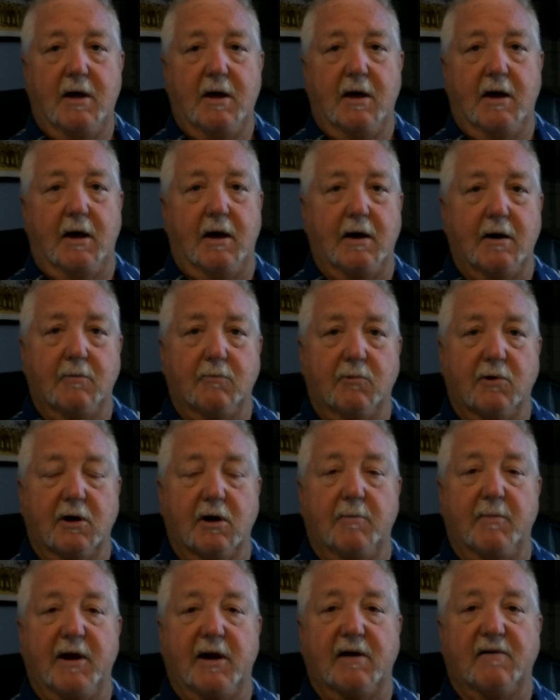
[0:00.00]
And we're going to
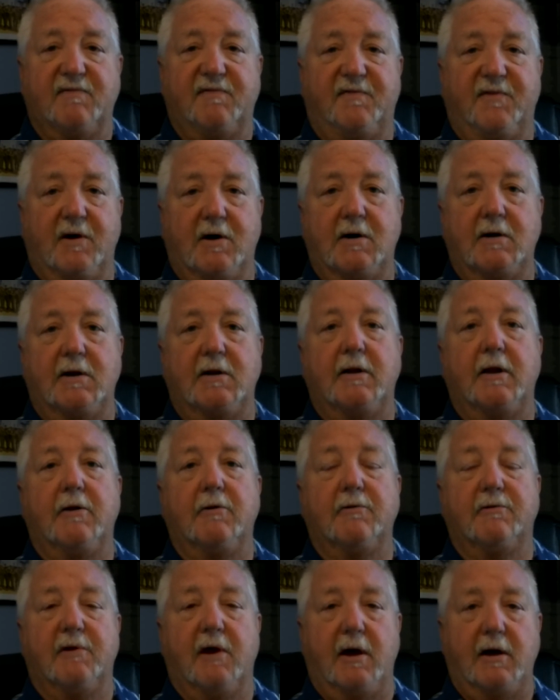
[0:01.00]
make it fun and
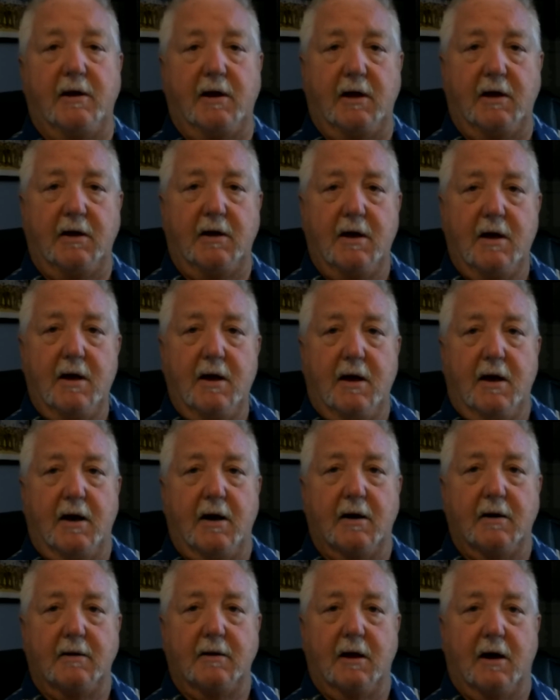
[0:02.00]
entertaining.
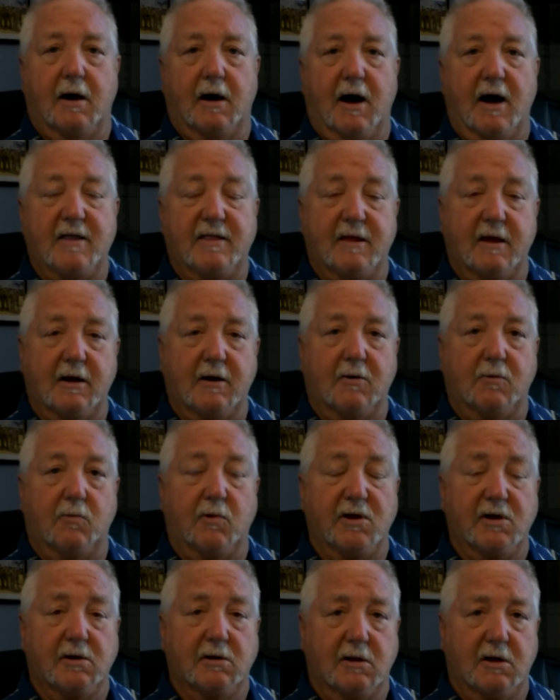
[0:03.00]
And I think
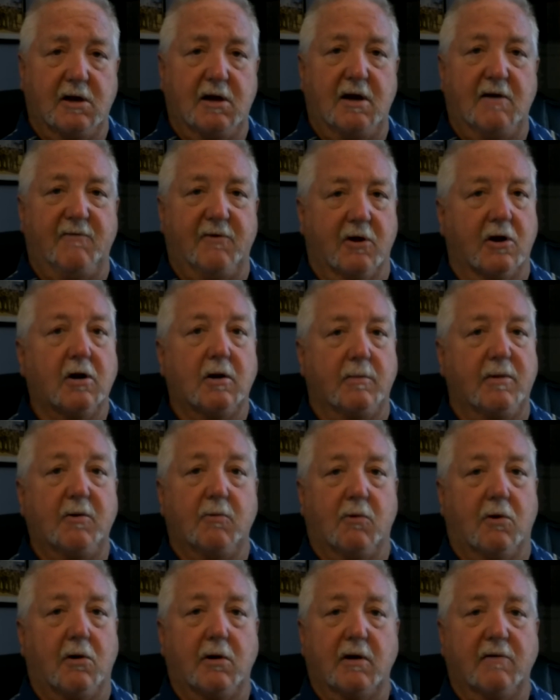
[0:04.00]
when you leave, you're going to be
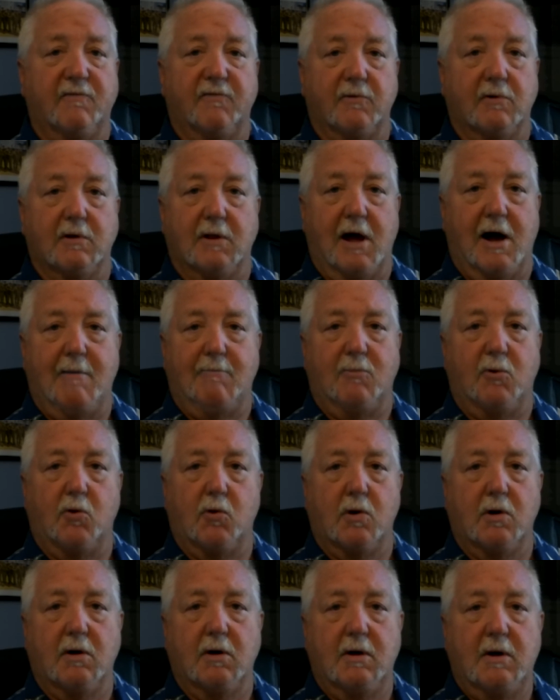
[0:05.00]
wanting for a lot
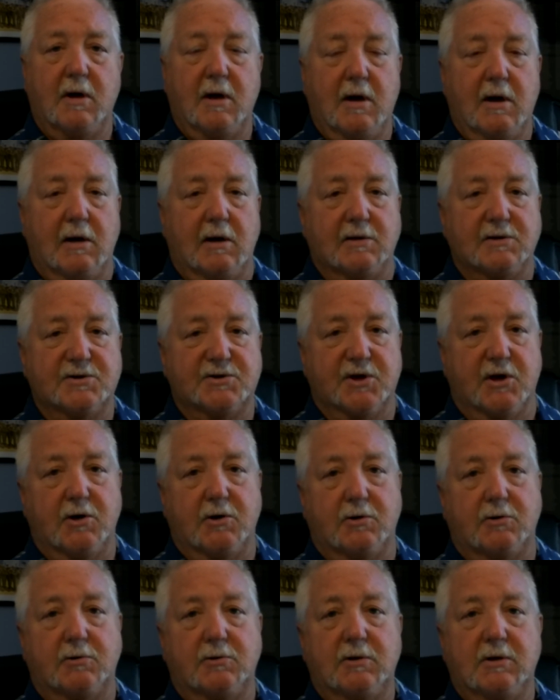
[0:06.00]
more. And
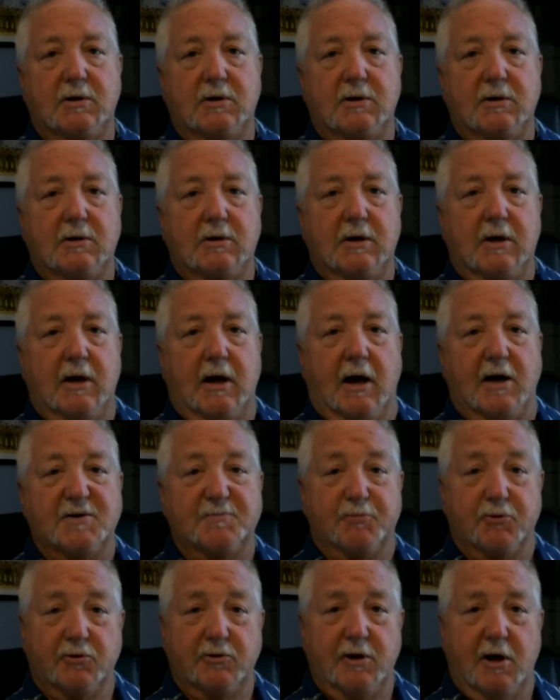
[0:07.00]
so, as
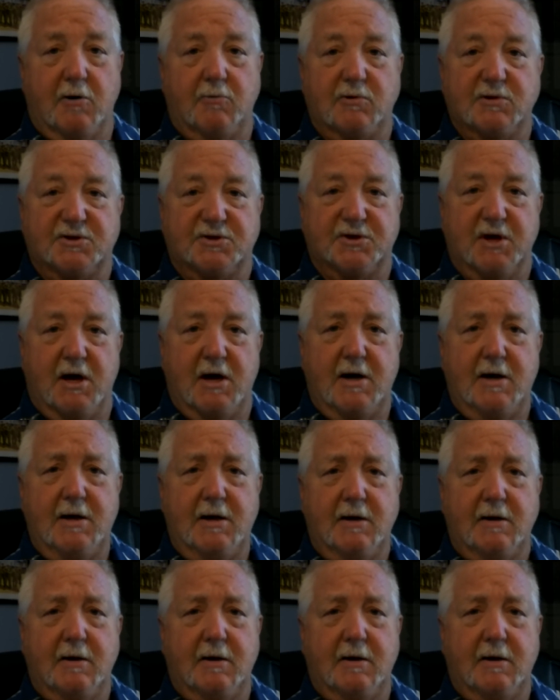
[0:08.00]
Bruno would say,